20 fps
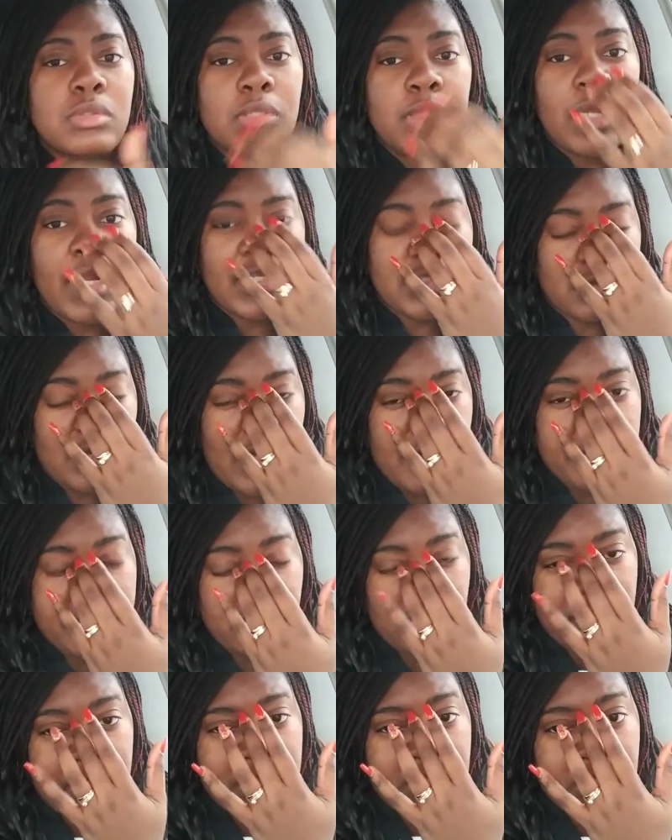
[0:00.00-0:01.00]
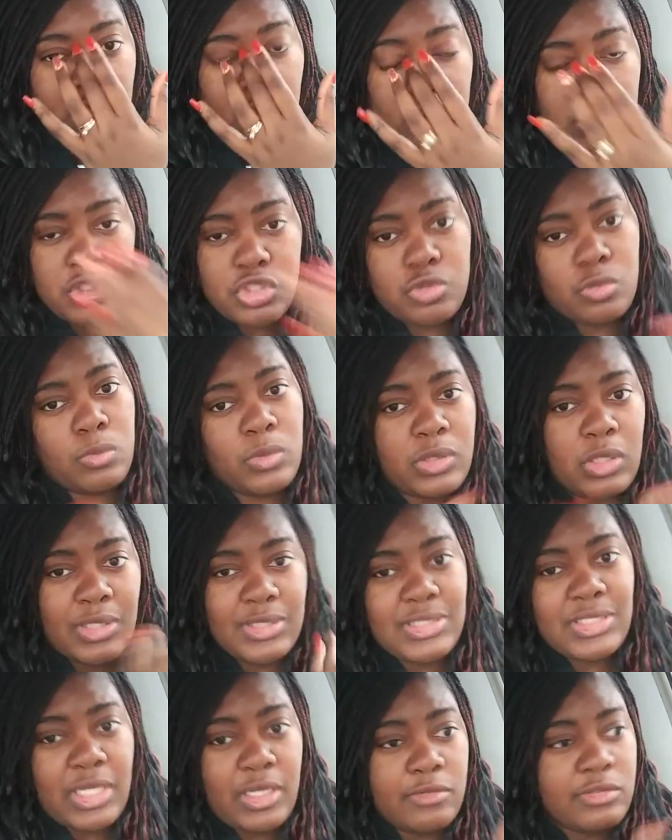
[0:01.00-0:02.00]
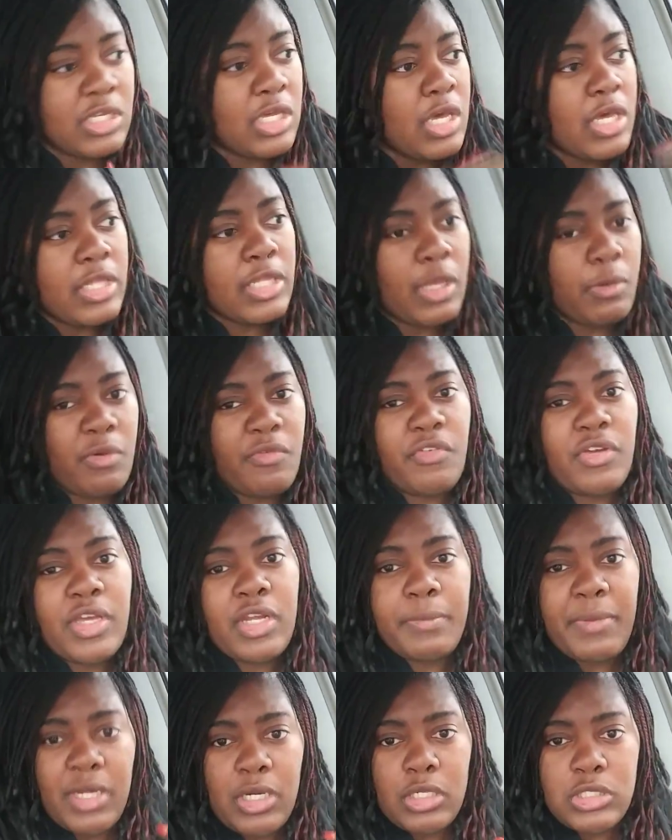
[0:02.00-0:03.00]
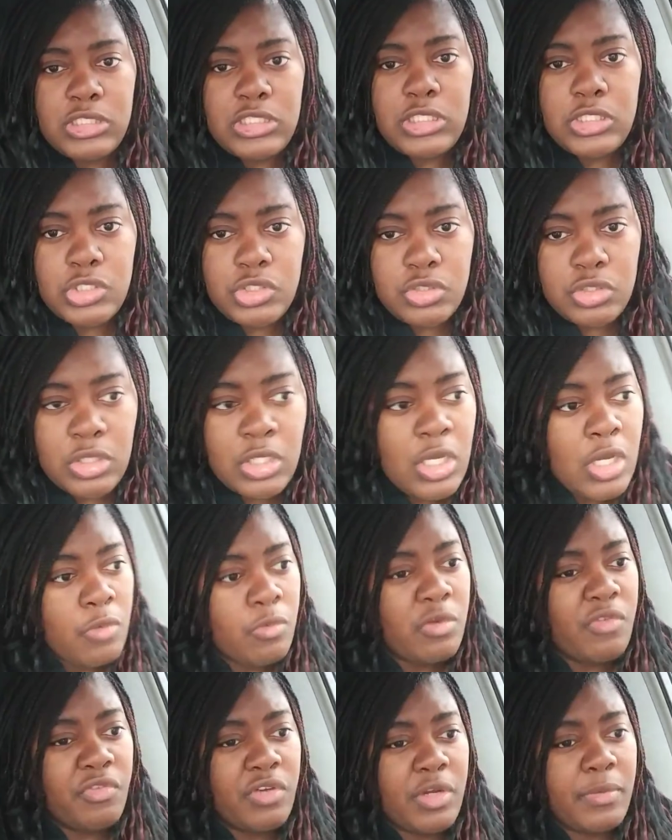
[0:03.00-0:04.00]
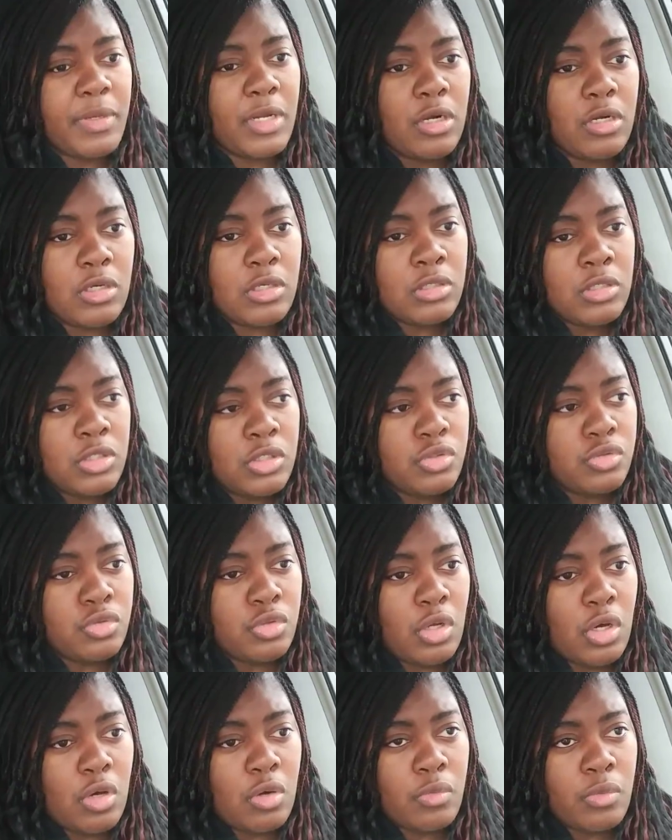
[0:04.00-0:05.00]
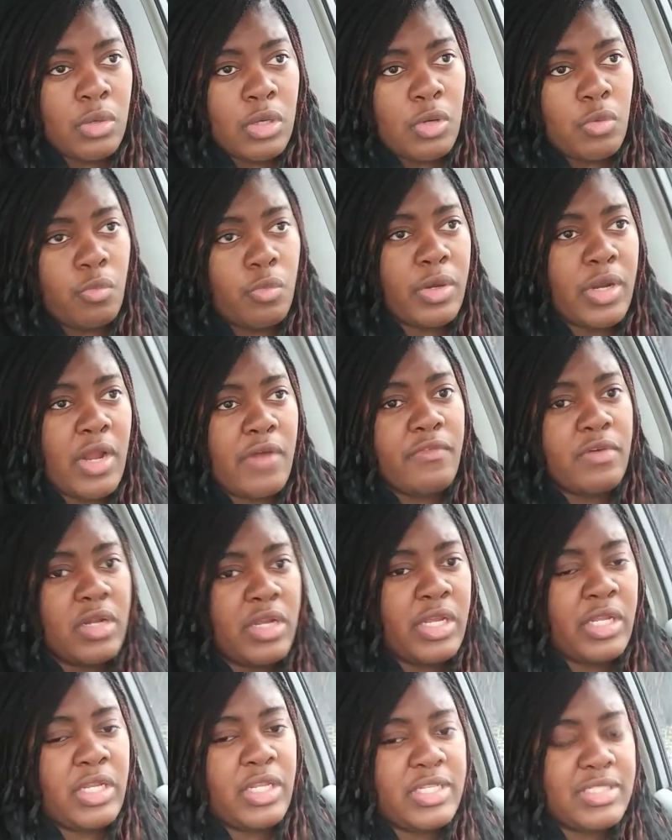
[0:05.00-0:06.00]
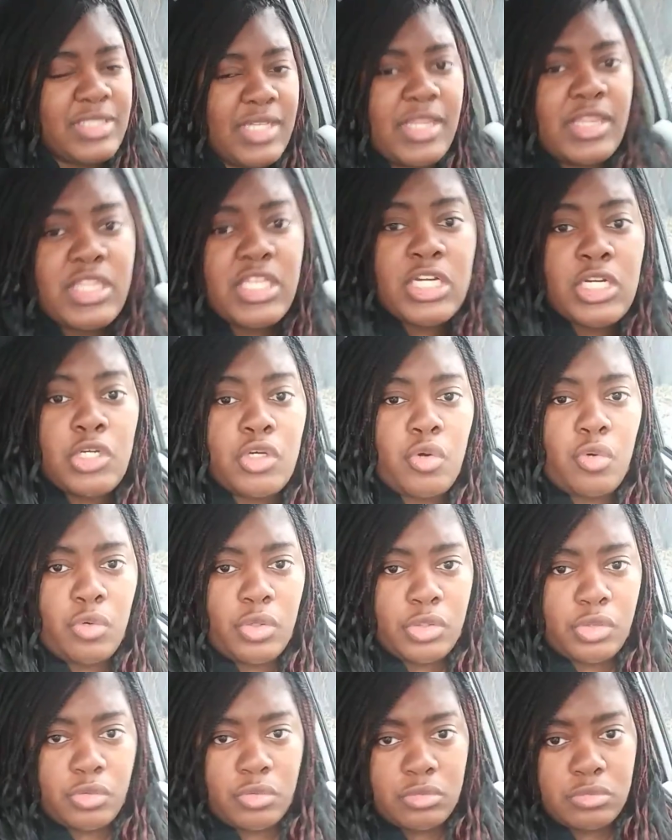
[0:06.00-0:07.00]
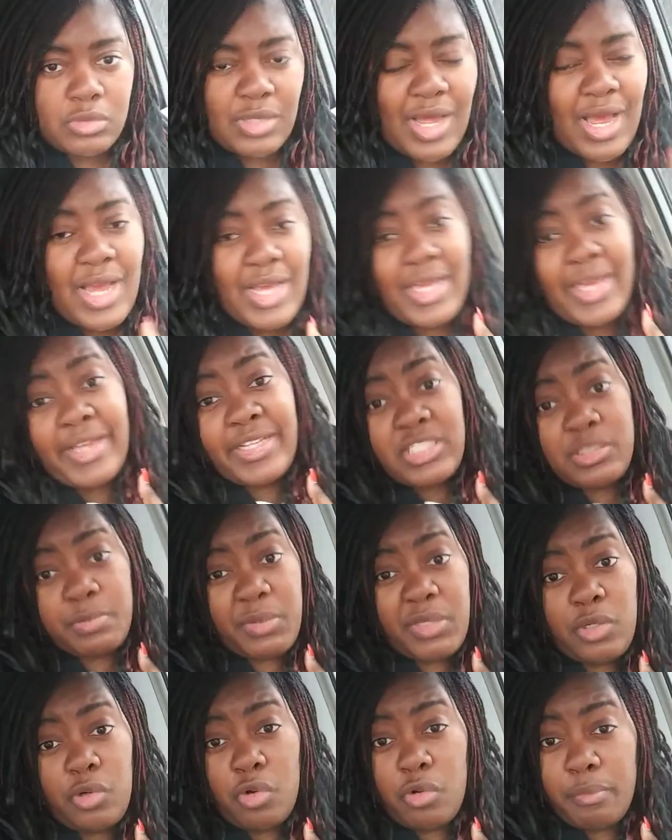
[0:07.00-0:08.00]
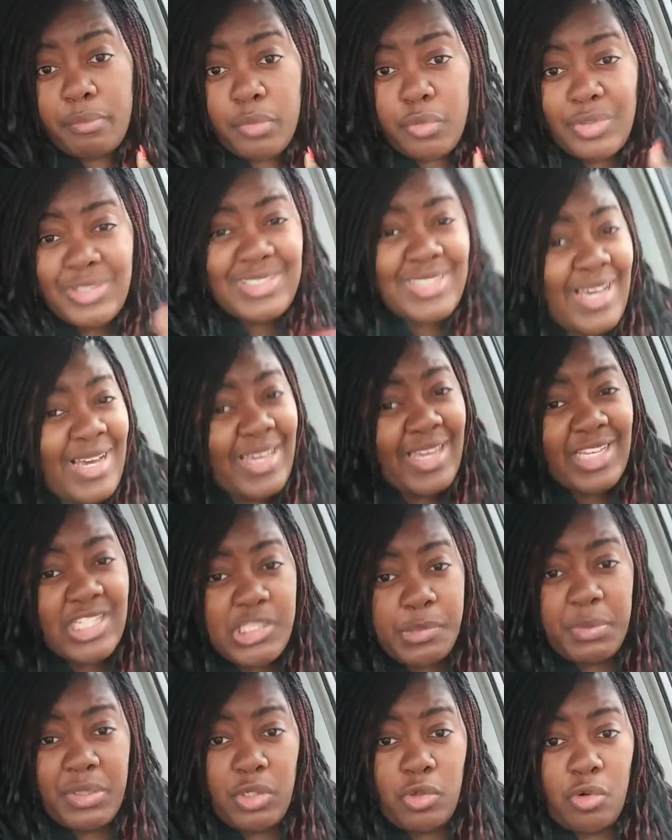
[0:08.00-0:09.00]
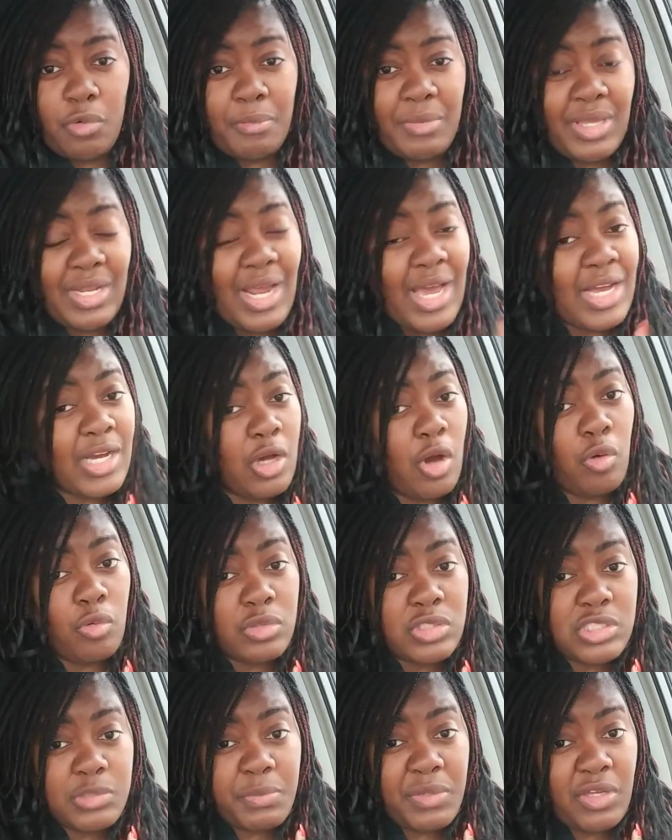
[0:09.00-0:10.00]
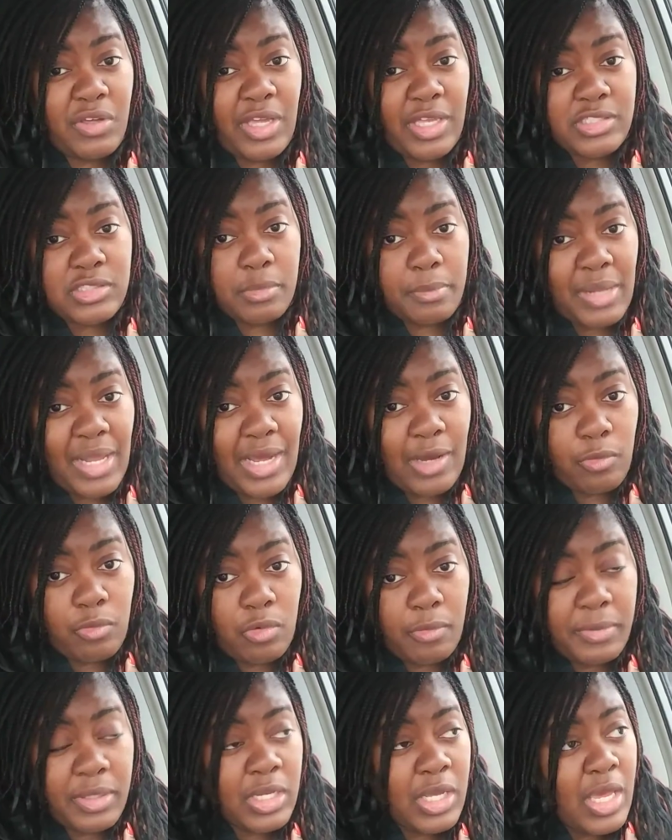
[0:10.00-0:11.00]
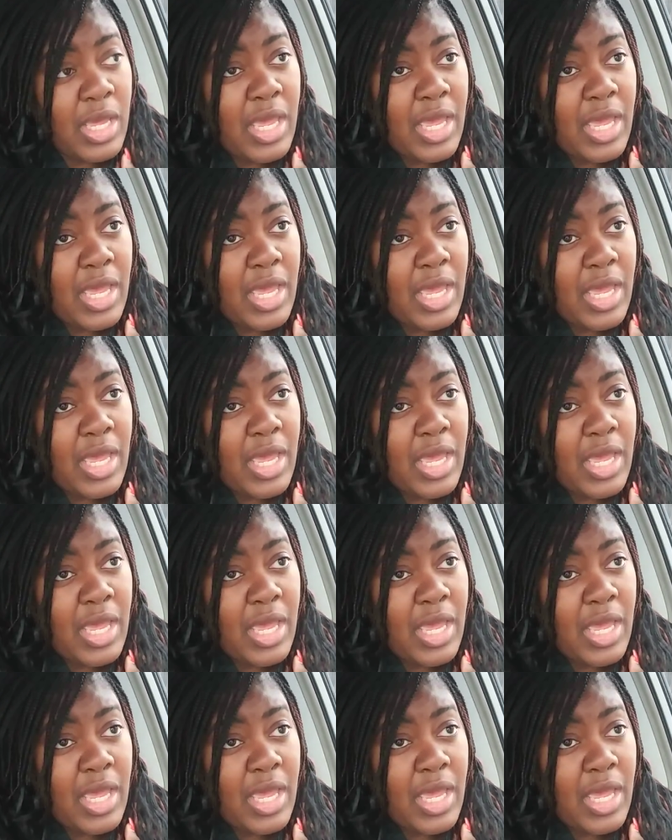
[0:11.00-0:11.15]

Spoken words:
That's what happens. We be so consumed with ourselves that we forget about our children. We forget about, whatever it is that they're going through. I can't speak on boys. I can't speak on men. I can only speak as a black woman.